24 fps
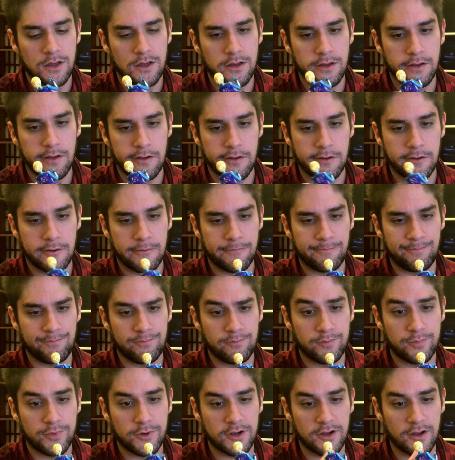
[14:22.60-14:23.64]

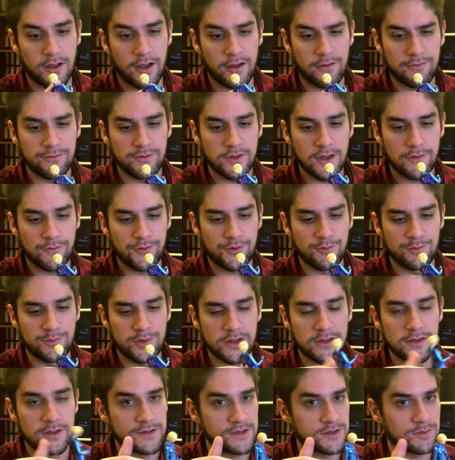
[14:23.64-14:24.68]
but I've never
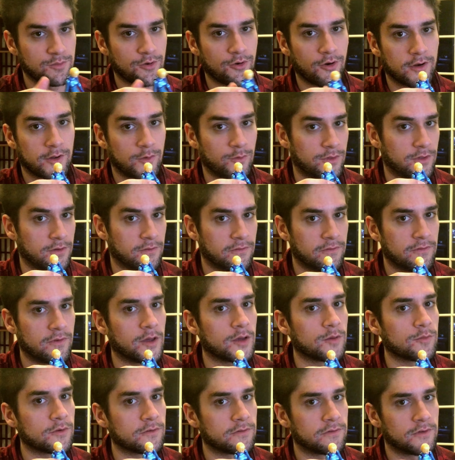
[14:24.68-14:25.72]
been disappointed with a
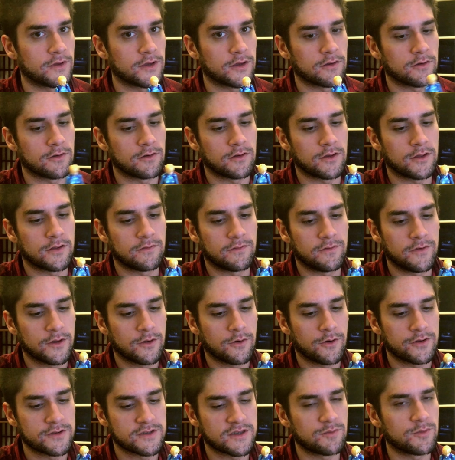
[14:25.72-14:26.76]
Figma figure, and
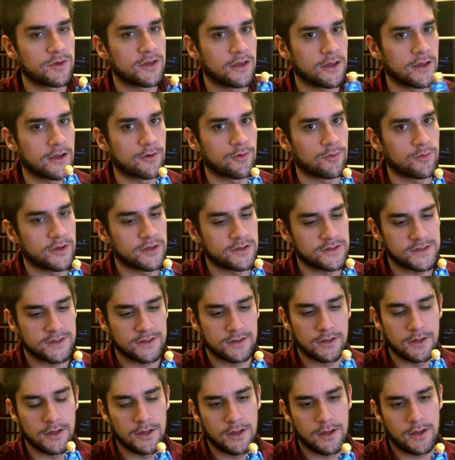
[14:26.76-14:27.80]
Figuarts can be a hit or miss.
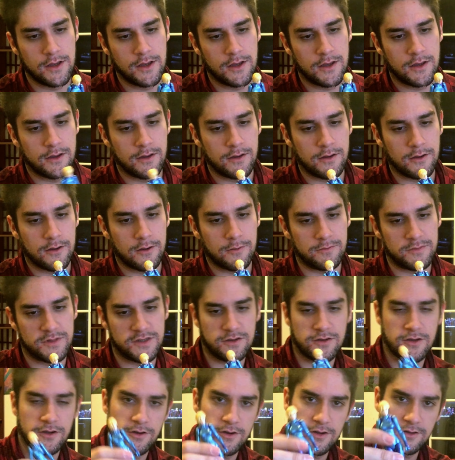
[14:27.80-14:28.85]

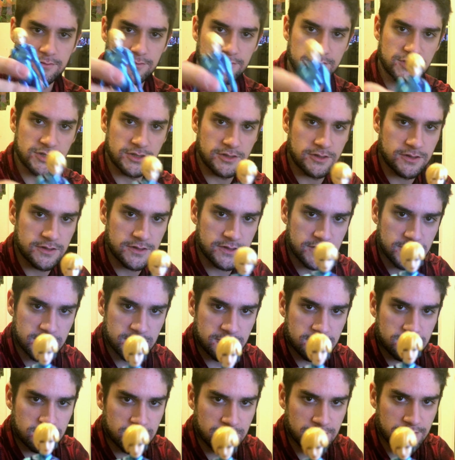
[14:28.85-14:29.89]
So here she
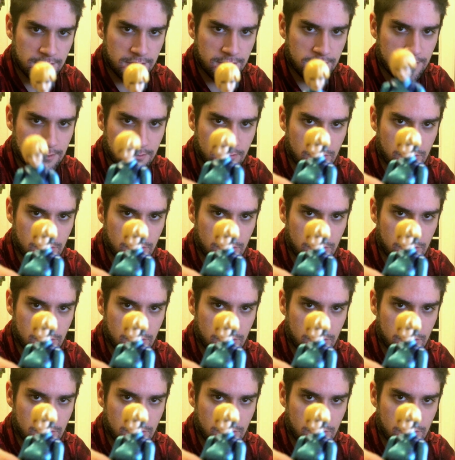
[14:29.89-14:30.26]
is with